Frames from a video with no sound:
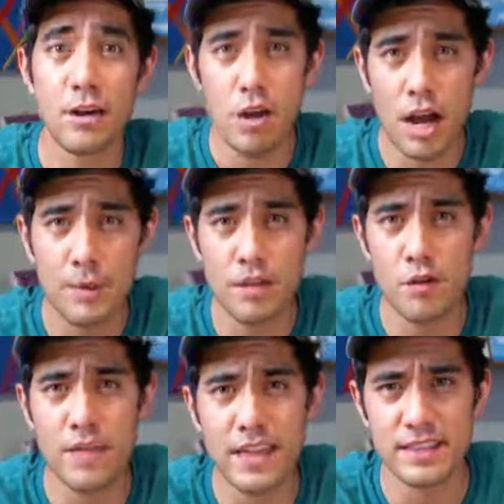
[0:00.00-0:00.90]
I don't know how many
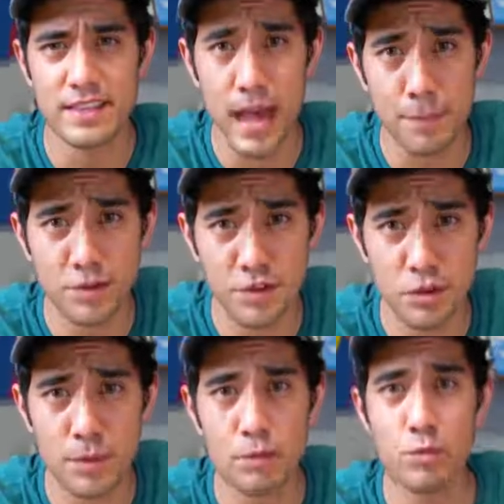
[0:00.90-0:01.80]
of you have had this happen to
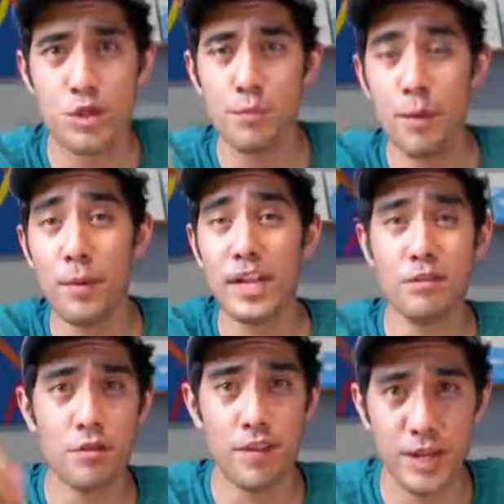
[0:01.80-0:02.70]
you, but when you put
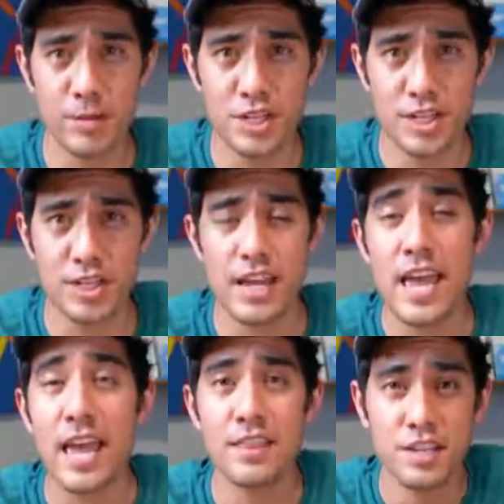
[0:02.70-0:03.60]
money into a vending machine
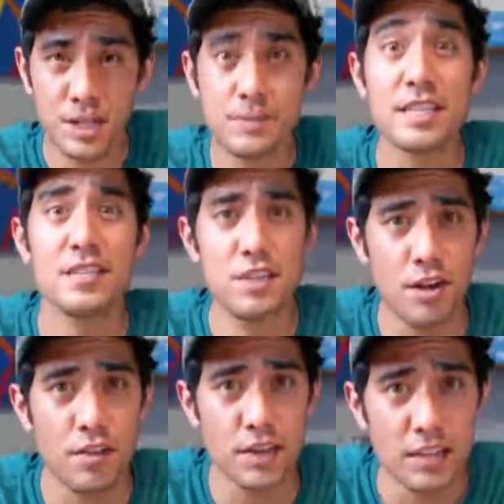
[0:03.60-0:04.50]
and the chips get
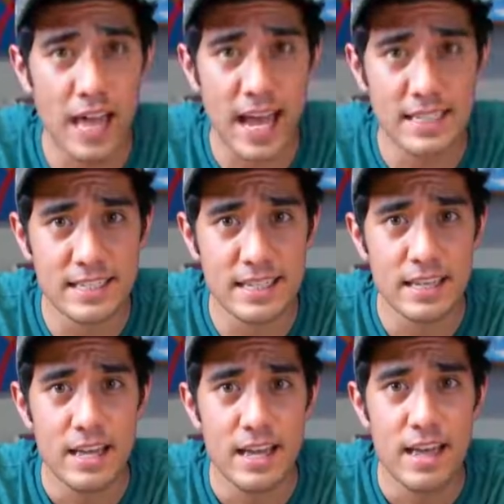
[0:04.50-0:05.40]
stuck on the glass,
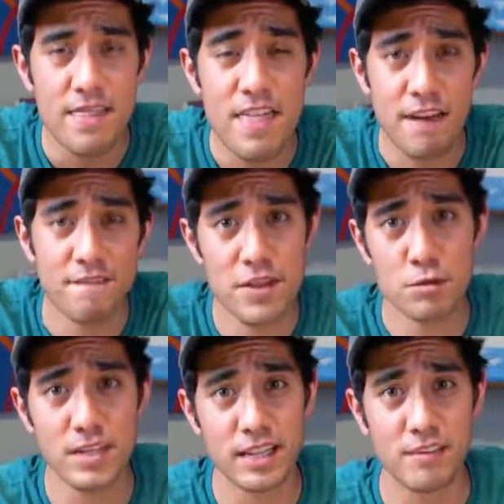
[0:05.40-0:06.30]
that
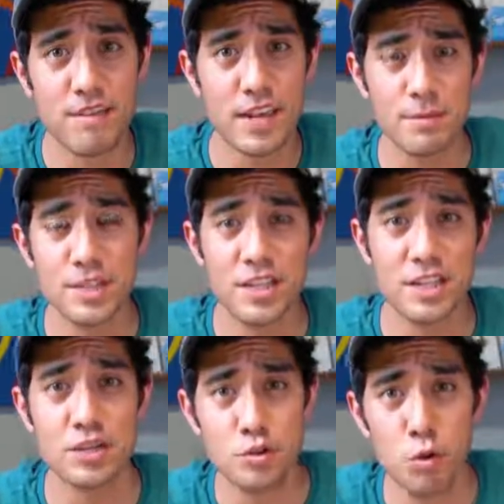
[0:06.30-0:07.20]
feels like the vending
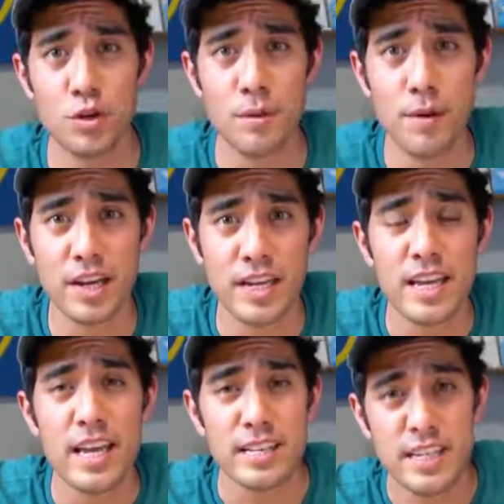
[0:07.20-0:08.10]
machine has stolen your money.
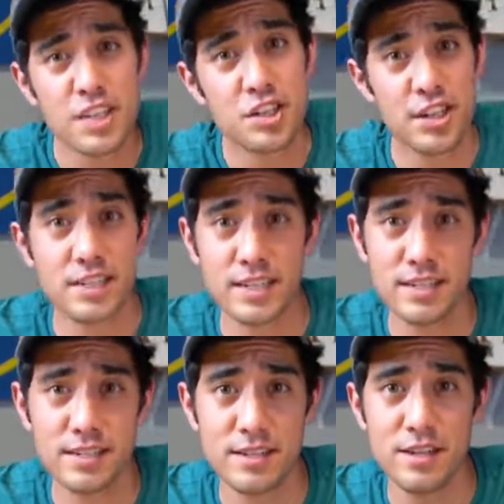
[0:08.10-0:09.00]
It's
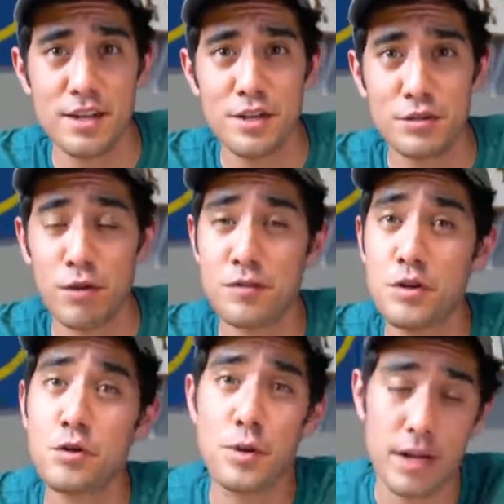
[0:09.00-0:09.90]
injustice. So I've
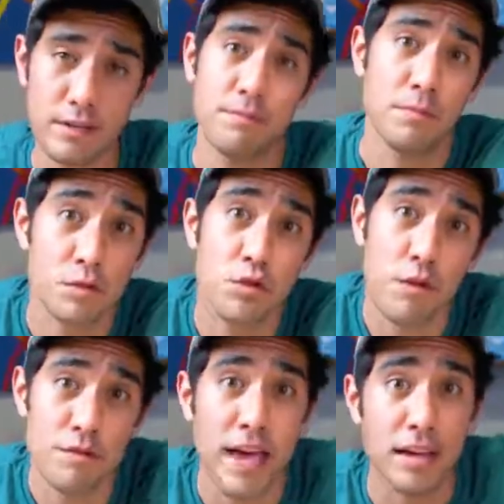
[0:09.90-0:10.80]
showed you how to
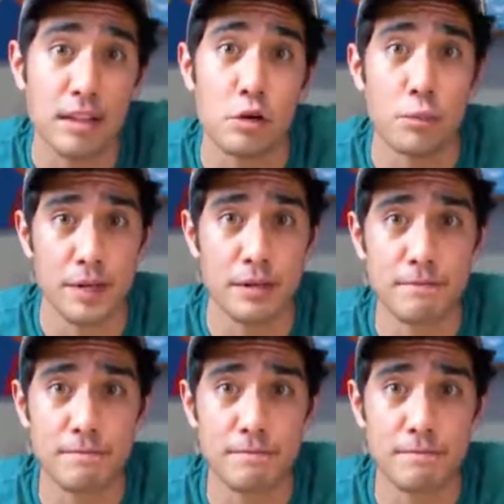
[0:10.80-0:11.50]
solve that a little bit.